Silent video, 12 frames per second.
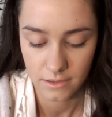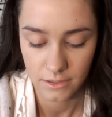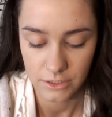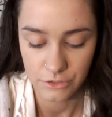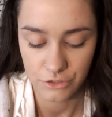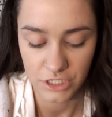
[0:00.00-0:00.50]

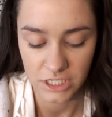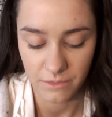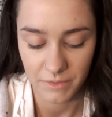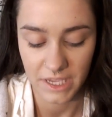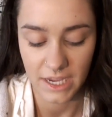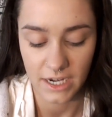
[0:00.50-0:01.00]
usually in the
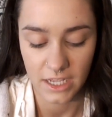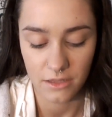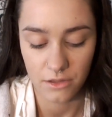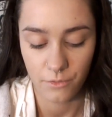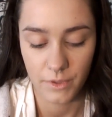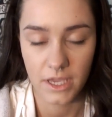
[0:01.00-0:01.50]
beginning
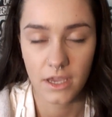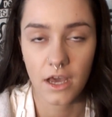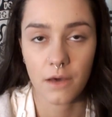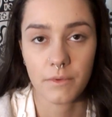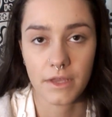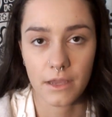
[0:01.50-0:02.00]
of the week,
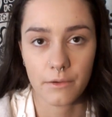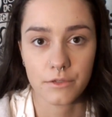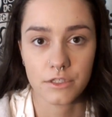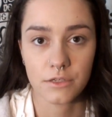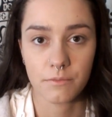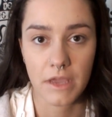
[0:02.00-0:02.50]
I'll be able
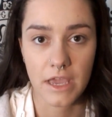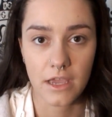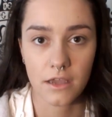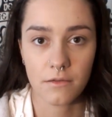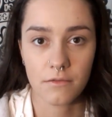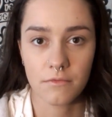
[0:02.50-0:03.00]
to
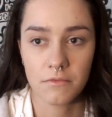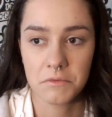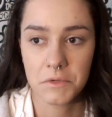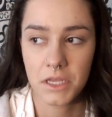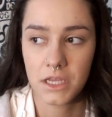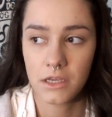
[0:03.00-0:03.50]

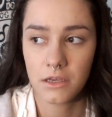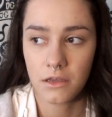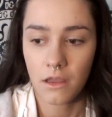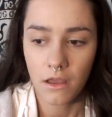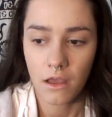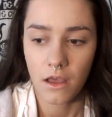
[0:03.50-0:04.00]

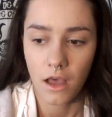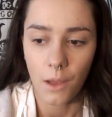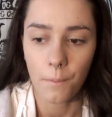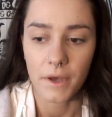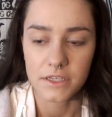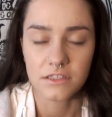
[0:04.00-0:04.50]

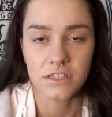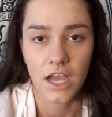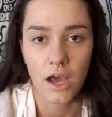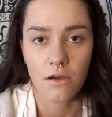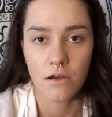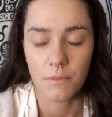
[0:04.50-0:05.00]
I'll bust
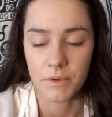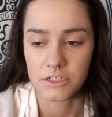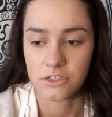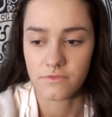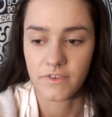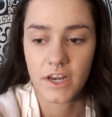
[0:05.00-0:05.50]
out a
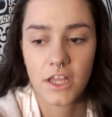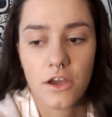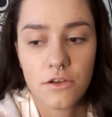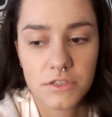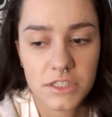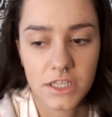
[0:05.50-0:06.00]
bunch of
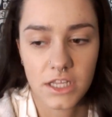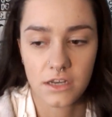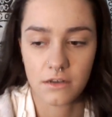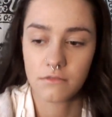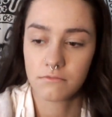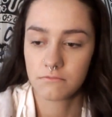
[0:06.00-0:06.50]
videos, and
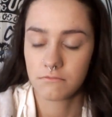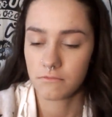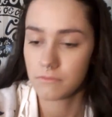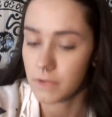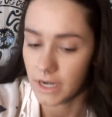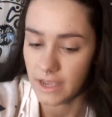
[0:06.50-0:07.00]
then
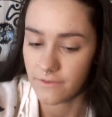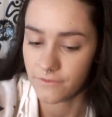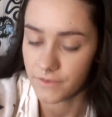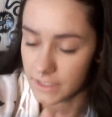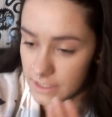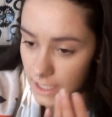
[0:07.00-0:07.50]
when I have
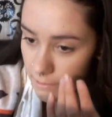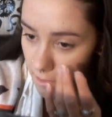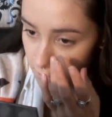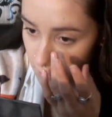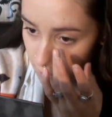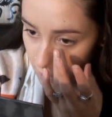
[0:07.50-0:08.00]
free time
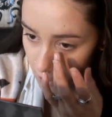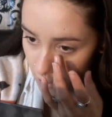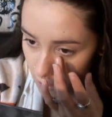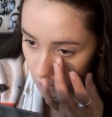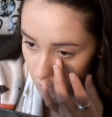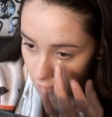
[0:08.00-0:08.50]
after
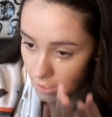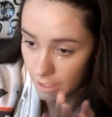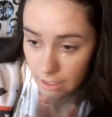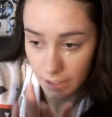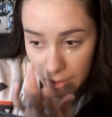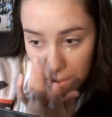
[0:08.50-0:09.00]
work, I'll
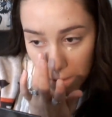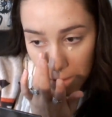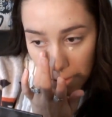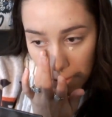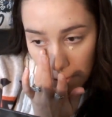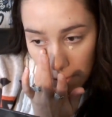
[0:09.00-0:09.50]
edit.
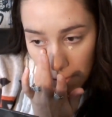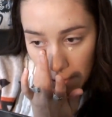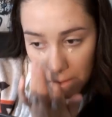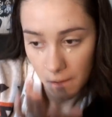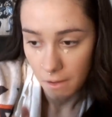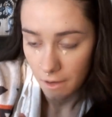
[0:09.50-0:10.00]

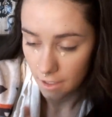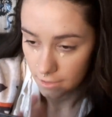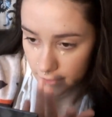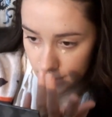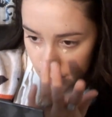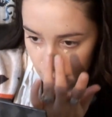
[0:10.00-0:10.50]

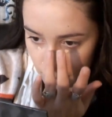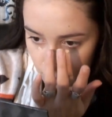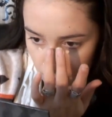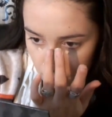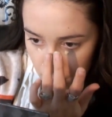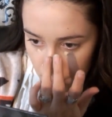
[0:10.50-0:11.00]
And
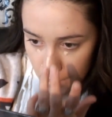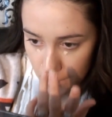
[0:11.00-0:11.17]
then,